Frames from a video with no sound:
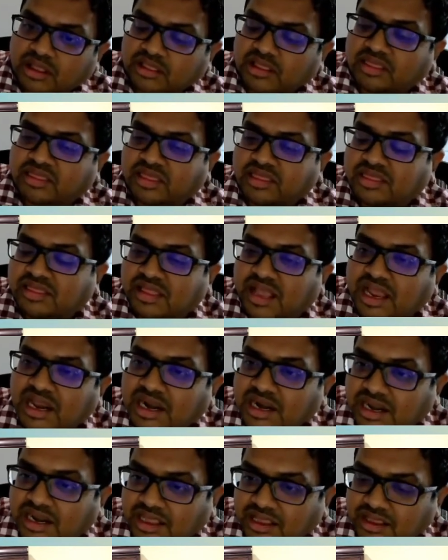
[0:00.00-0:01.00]
The
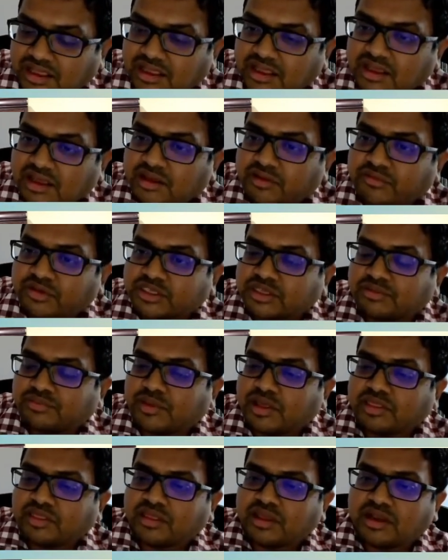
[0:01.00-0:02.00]
seasonality, which is
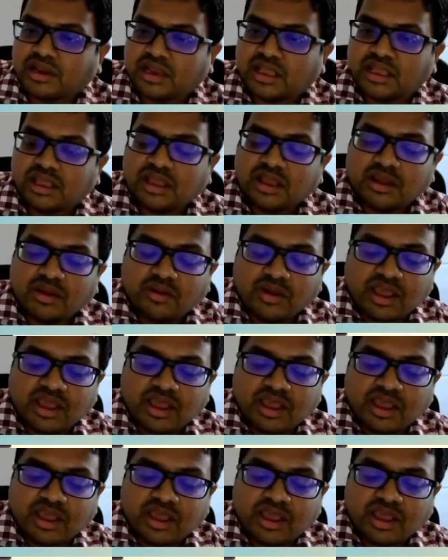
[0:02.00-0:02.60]
basically,